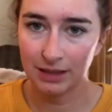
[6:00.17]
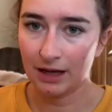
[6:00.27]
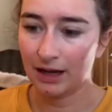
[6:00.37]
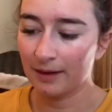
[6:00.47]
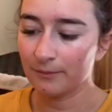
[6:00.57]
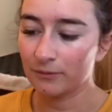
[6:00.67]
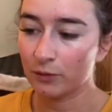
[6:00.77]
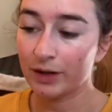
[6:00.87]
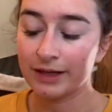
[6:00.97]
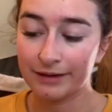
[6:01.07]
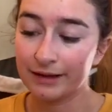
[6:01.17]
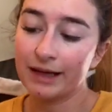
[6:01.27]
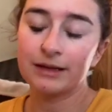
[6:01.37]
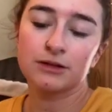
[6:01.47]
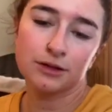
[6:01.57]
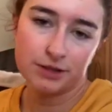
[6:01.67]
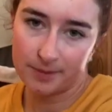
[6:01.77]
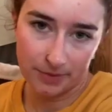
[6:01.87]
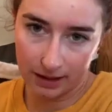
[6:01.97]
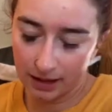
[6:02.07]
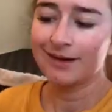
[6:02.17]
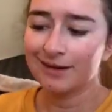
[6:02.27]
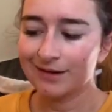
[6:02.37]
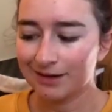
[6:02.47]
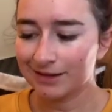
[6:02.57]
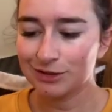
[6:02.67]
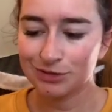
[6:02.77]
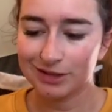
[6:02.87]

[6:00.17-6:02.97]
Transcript: I'm running late or something. It's usually